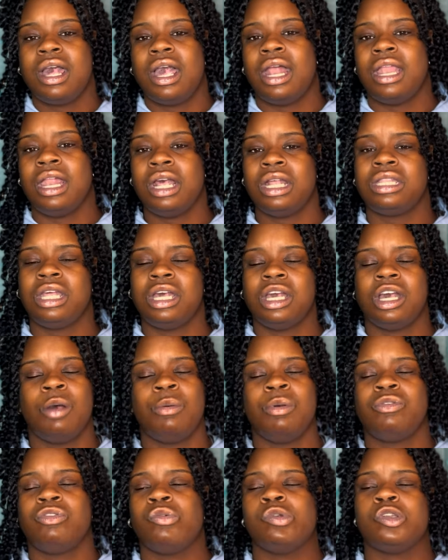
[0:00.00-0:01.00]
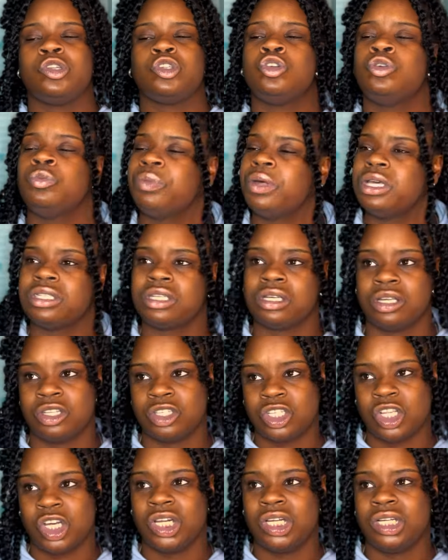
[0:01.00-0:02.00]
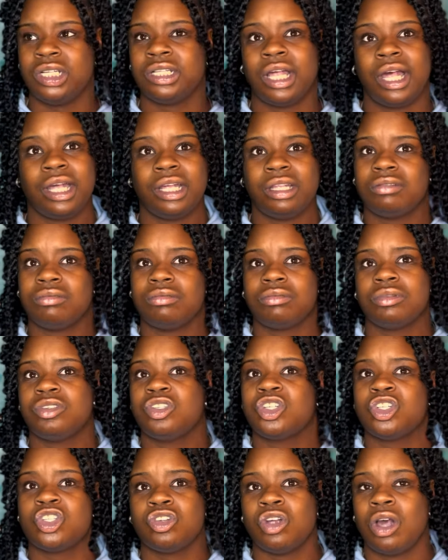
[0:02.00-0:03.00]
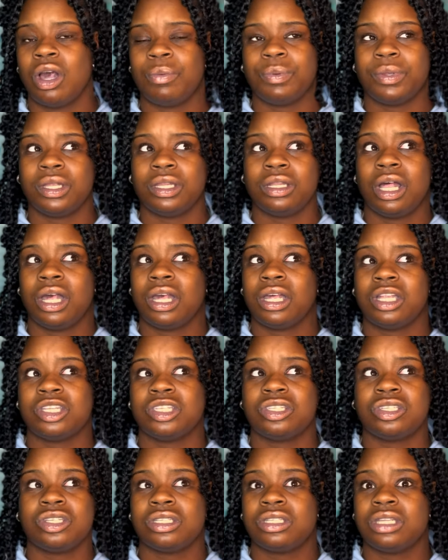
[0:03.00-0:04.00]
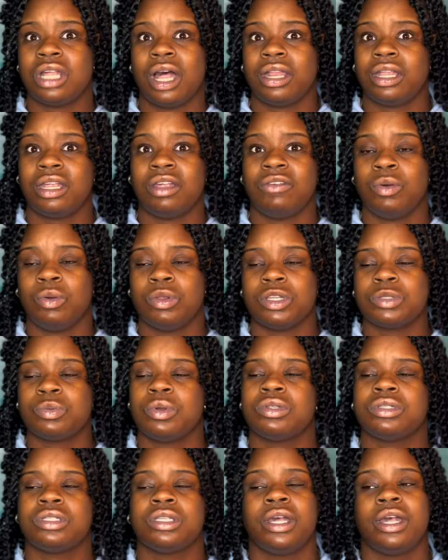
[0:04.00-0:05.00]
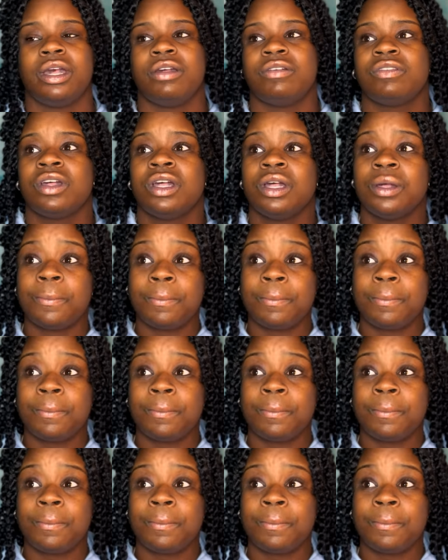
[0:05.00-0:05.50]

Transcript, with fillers: and anything coming from a true place of concern, like just drop it. Like it's just not giving what's supposed to give.